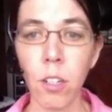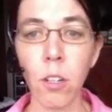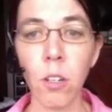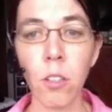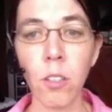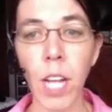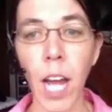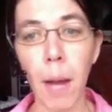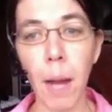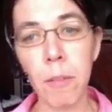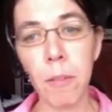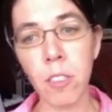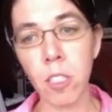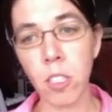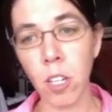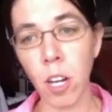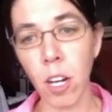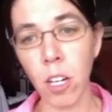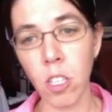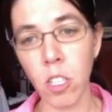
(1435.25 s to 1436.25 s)
old habits
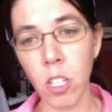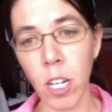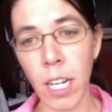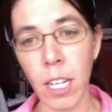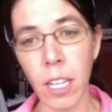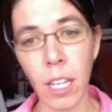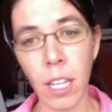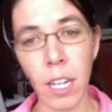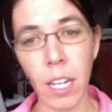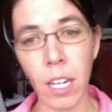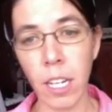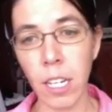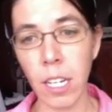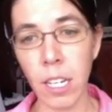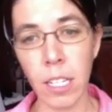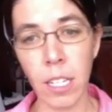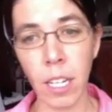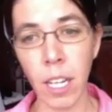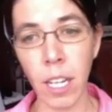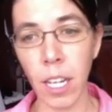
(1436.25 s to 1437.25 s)
of dog training that I
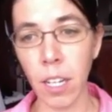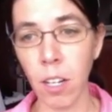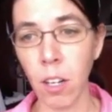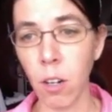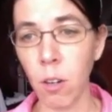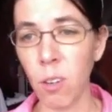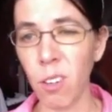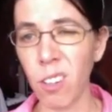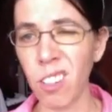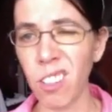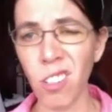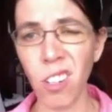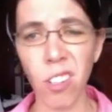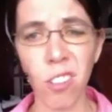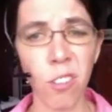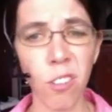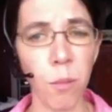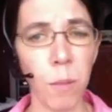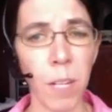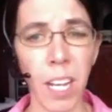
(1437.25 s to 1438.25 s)
need to let go.
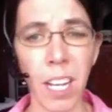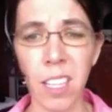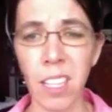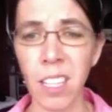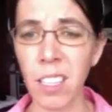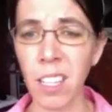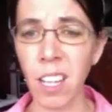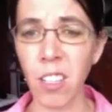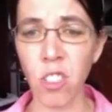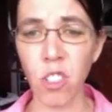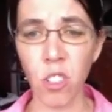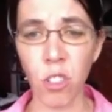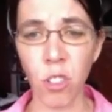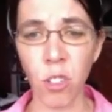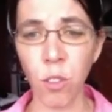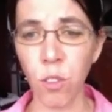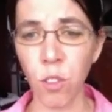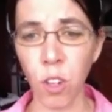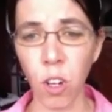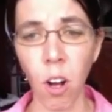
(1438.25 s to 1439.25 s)
Trust me, I think that's
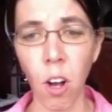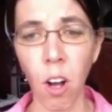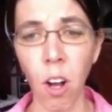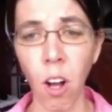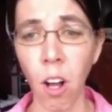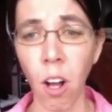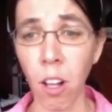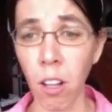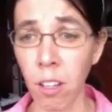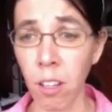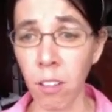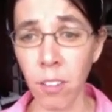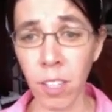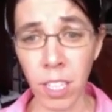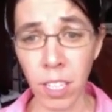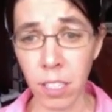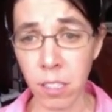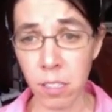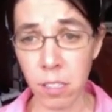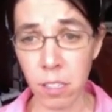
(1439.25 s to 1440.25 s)
true for all of
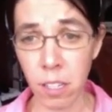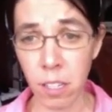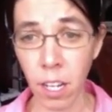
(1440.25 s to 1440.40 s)
us.